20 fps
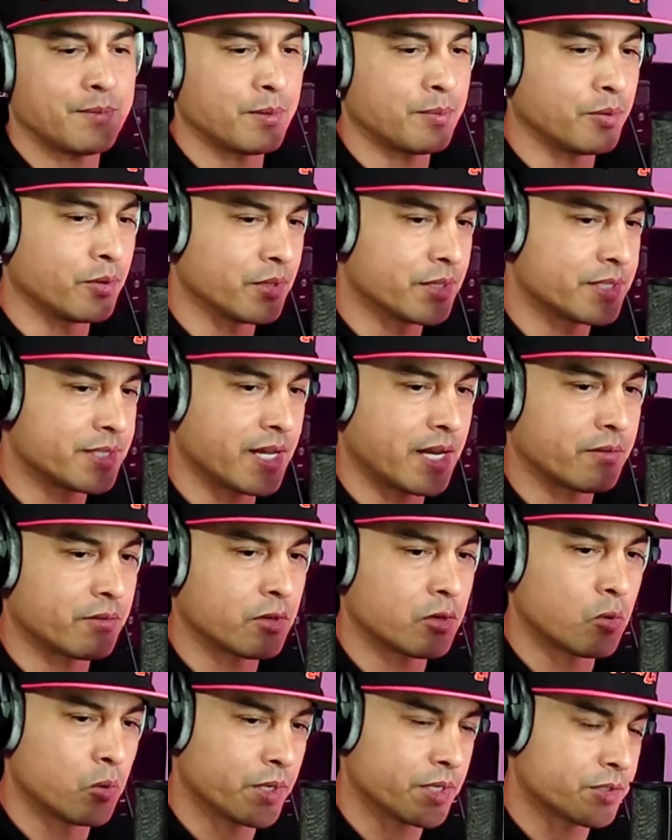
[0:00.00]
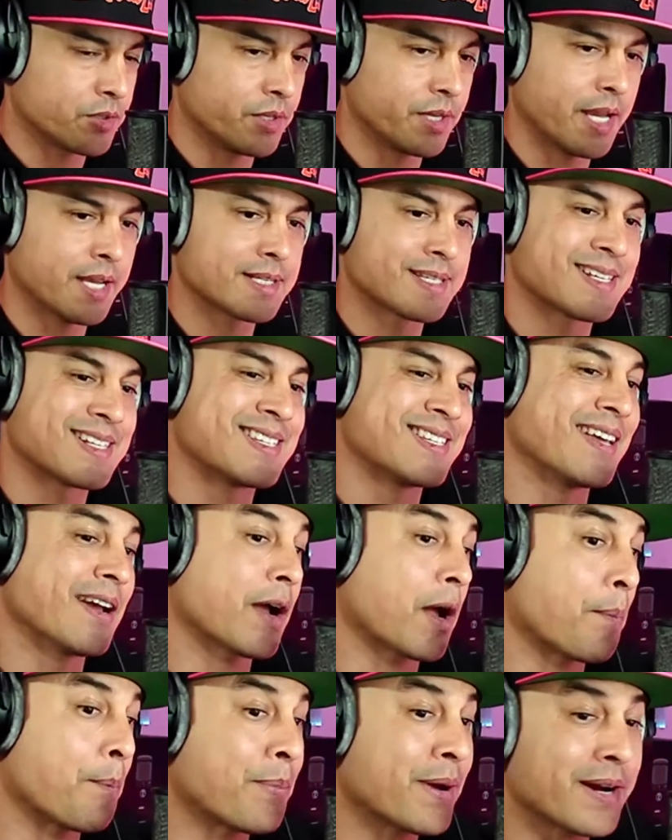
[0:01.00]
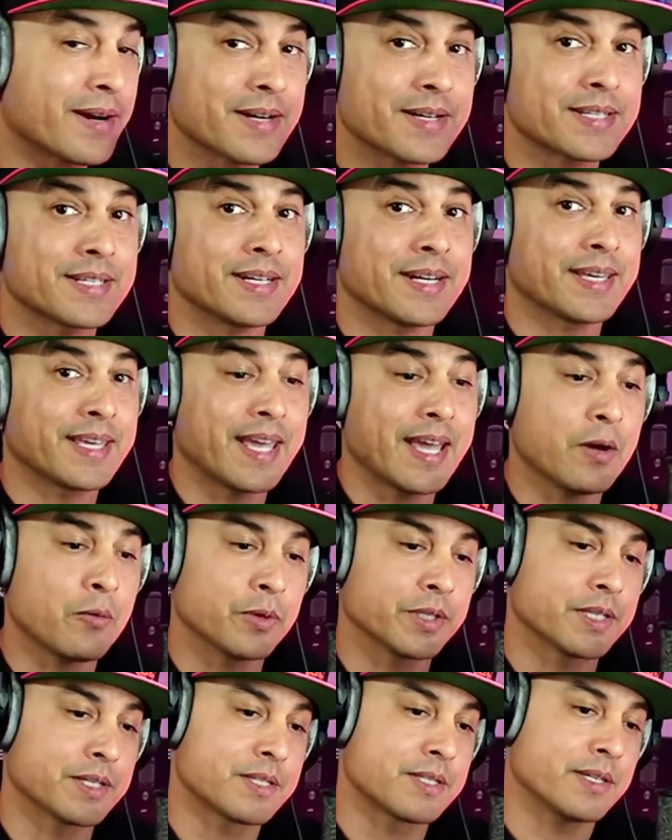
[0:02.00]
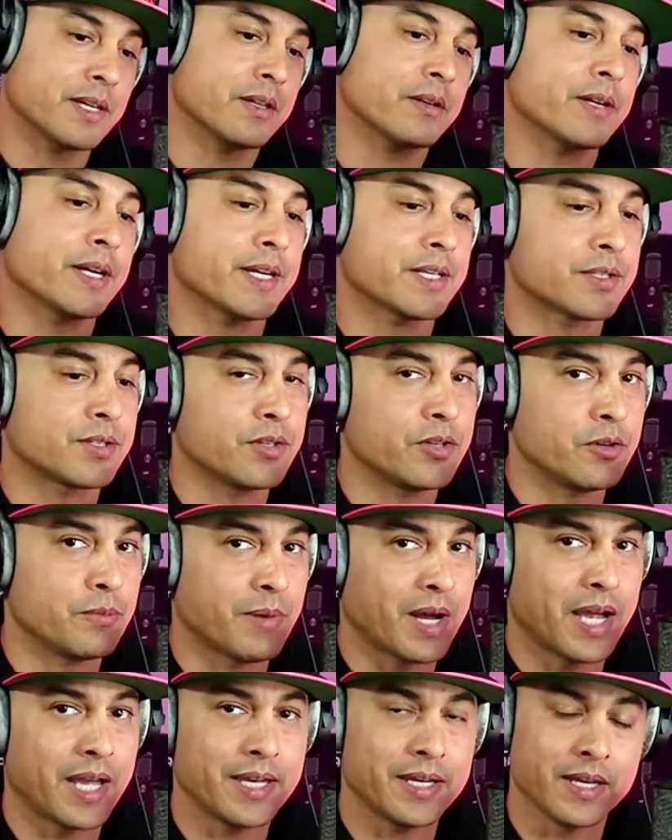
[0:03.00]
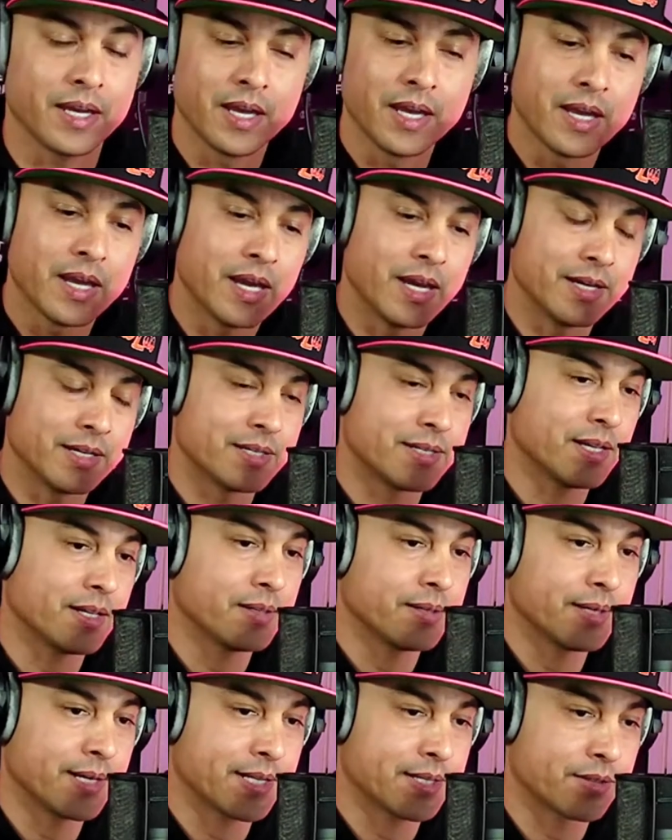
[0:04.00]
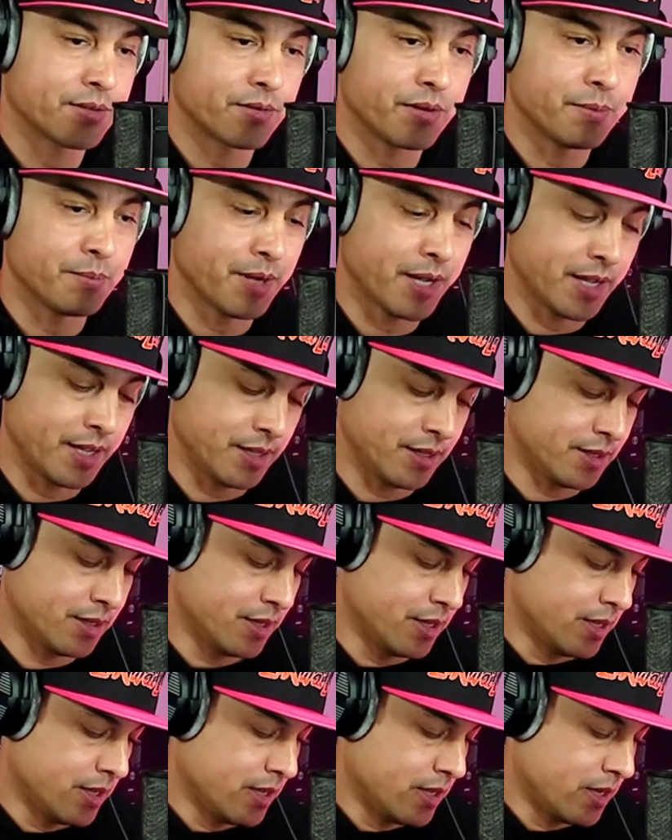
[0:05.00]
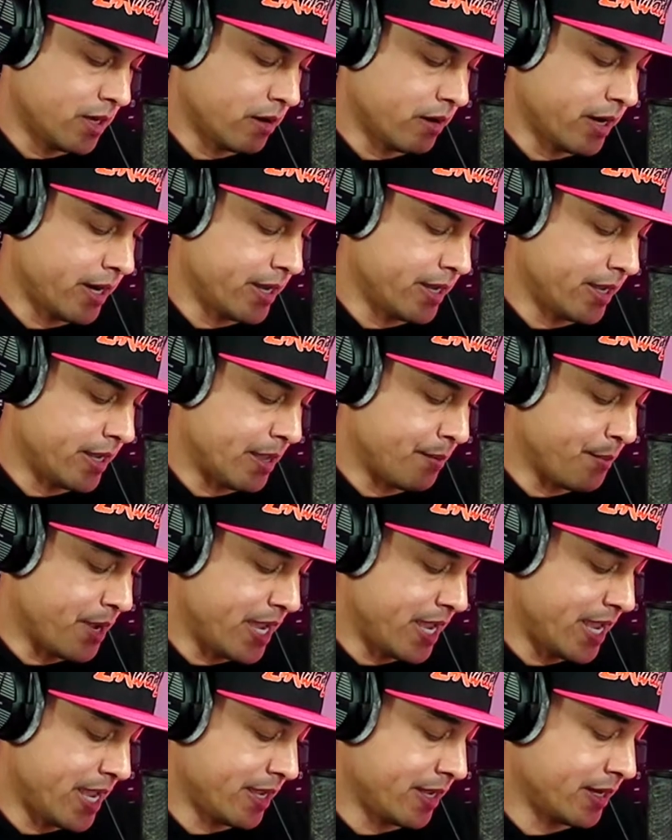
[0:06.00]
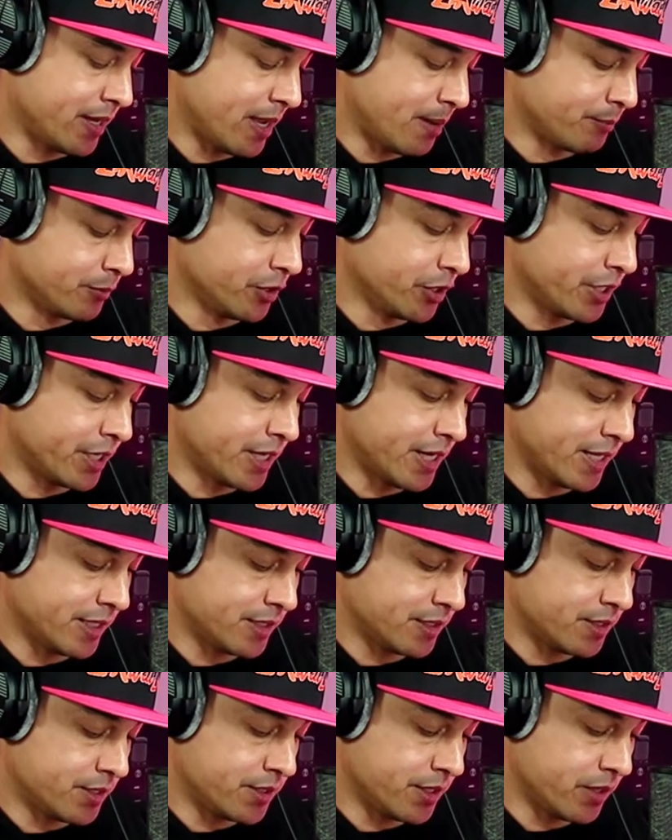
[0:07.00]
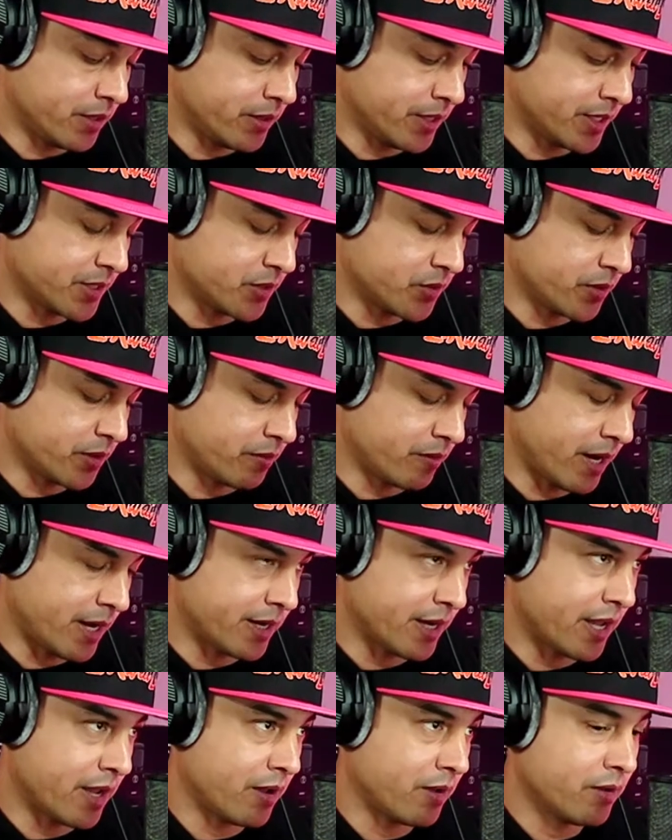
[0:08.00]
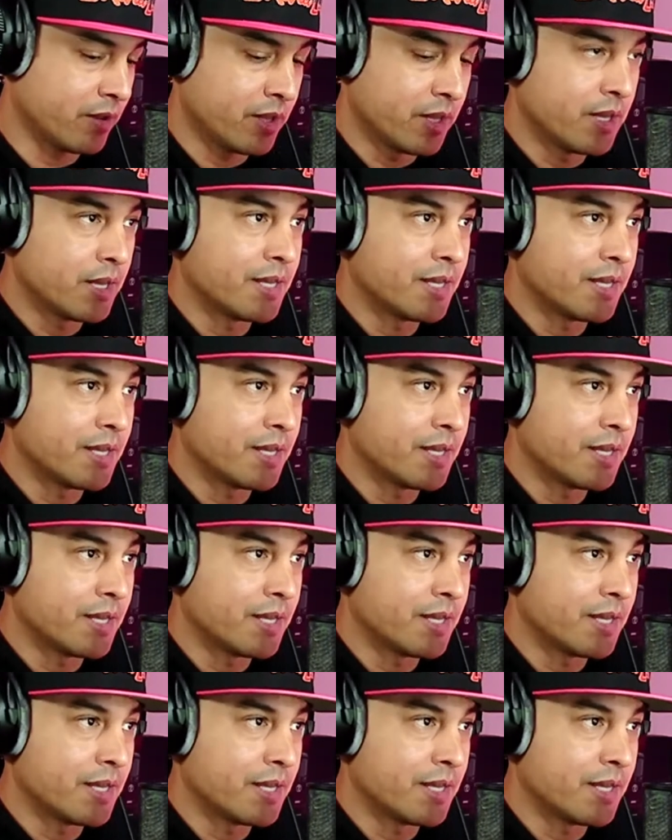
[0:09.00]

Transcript: I'm gonna pull this down real quick so you guys can see a comparison again with the Stellar X2 mic and the Stellar X3 mic. All right, in my hand, I'm looking at the Stellar X3 right now.